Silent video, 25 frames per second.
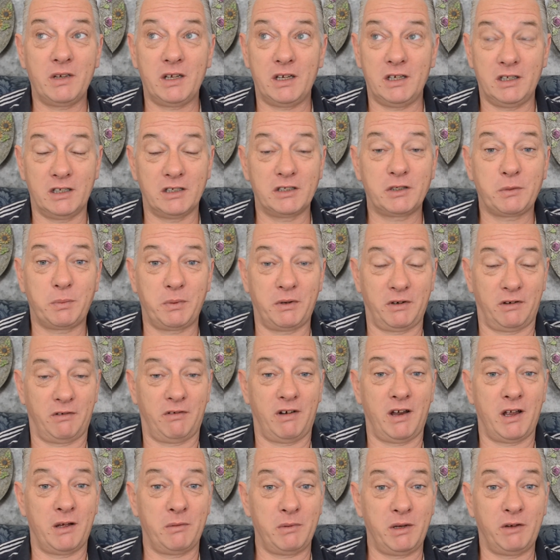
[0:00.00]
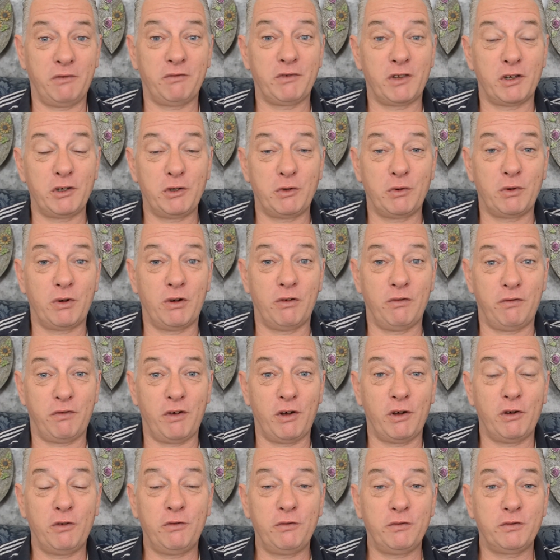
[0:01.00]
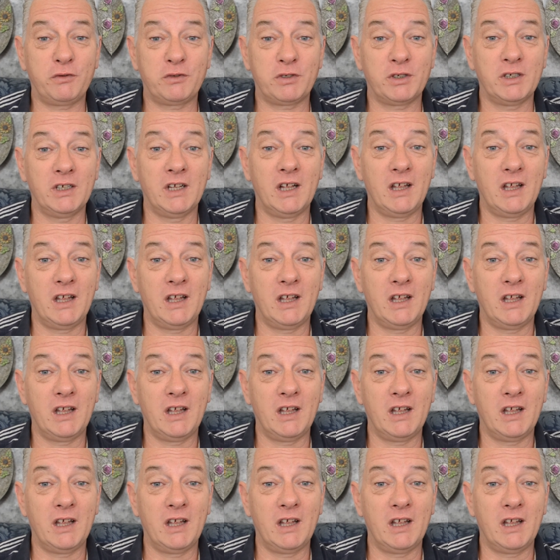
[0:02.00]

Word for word: in the spirit realm, even though you were evolved,